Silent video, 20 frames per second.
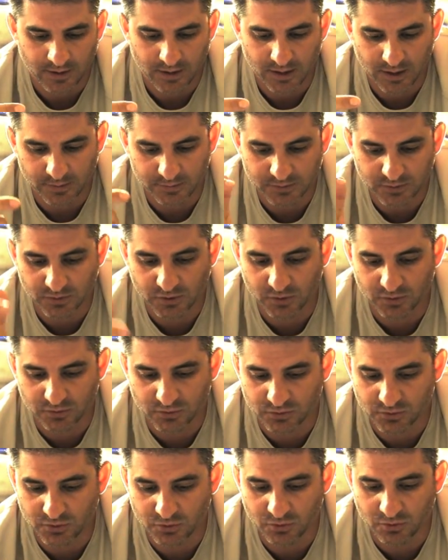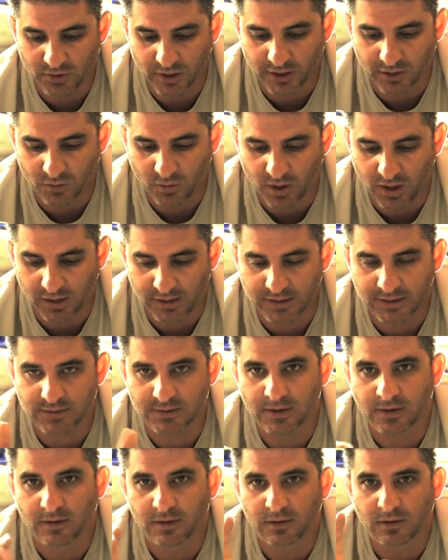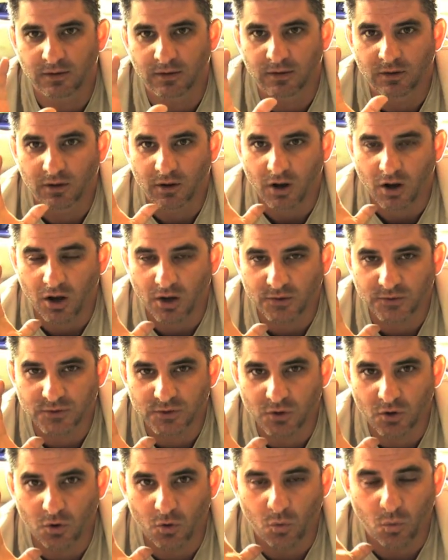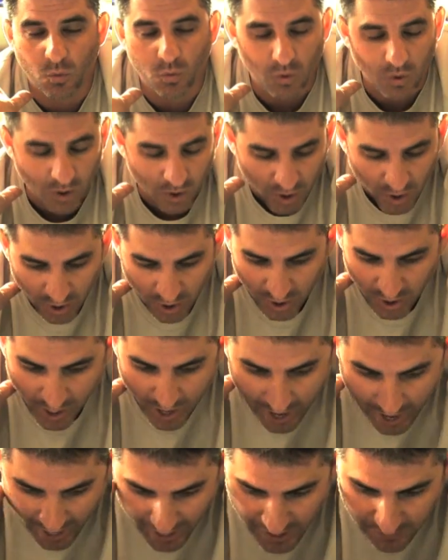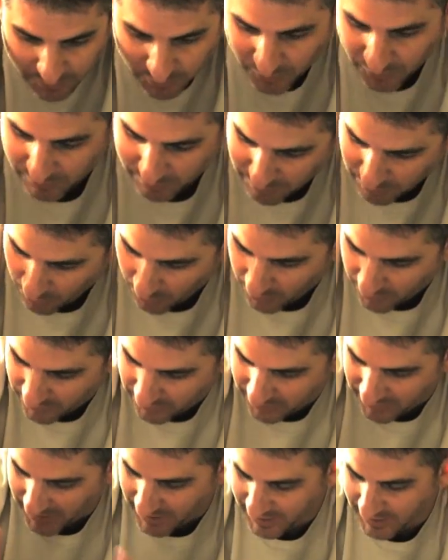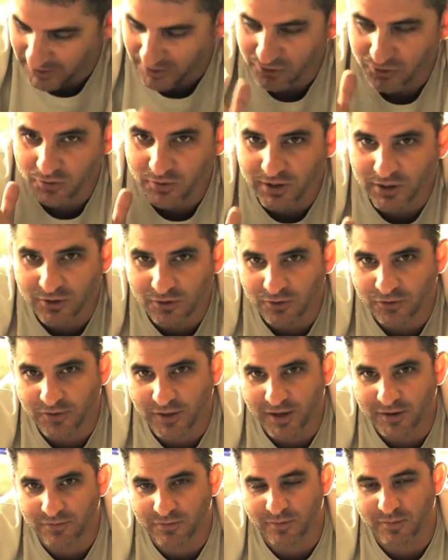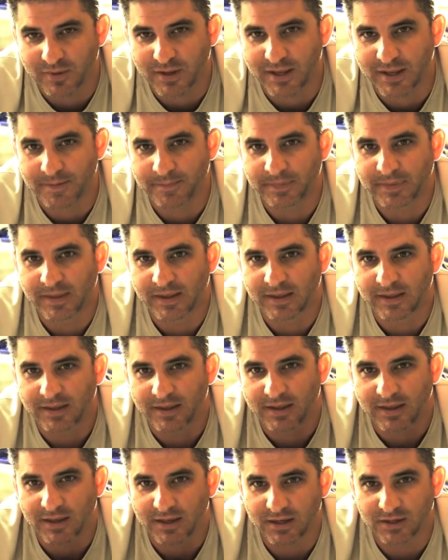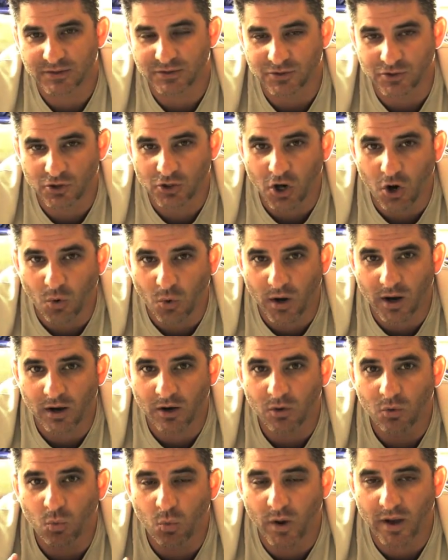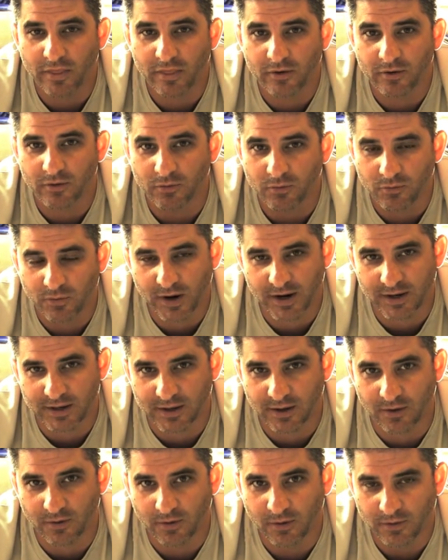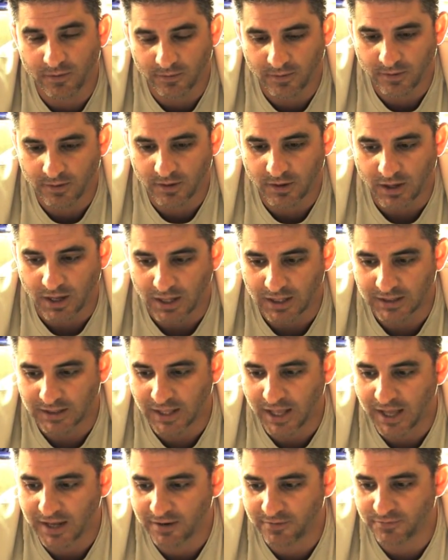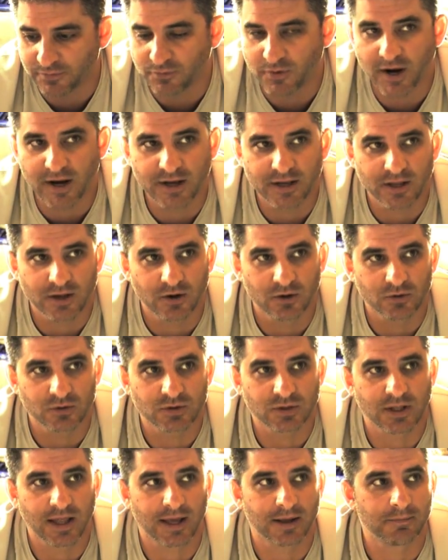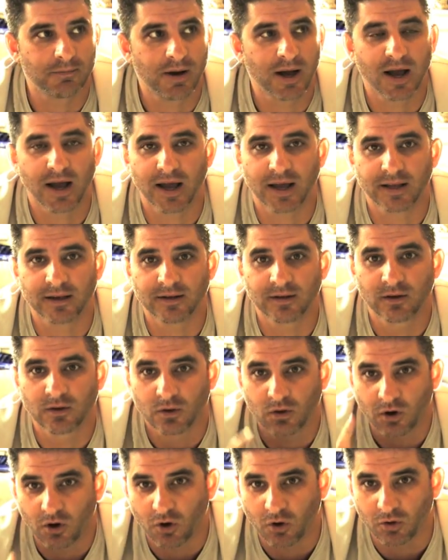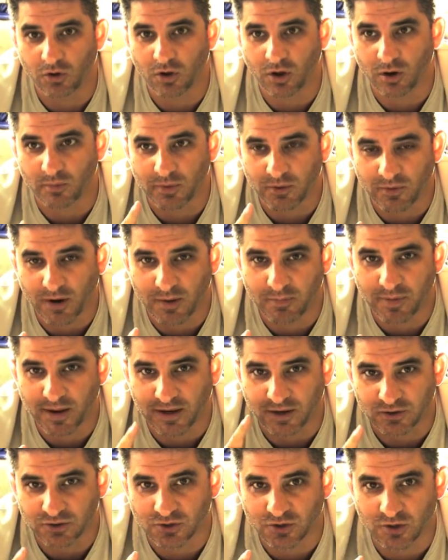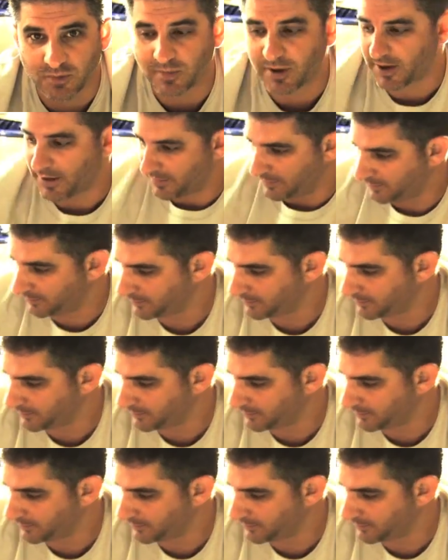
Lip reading: So those are two great qualities. Also, a hyper important thing, a critical thing for me, is NOAA weather radio. A lot of radios like mine, hold on, I'll be right back, I'll show you mine.